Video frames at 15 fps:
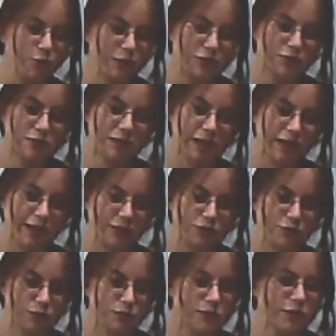When you
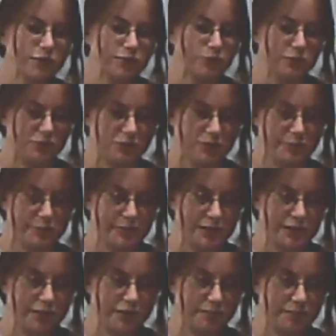die, who knows what dreams
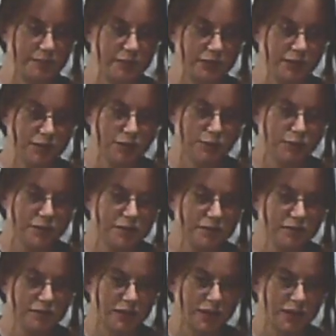might come?
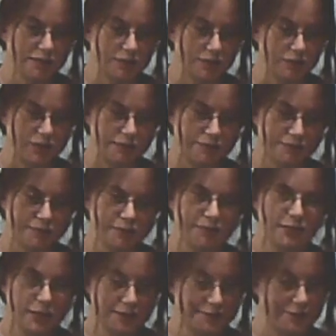What's in the afterlife,
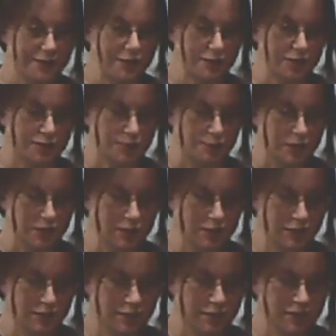if there is one?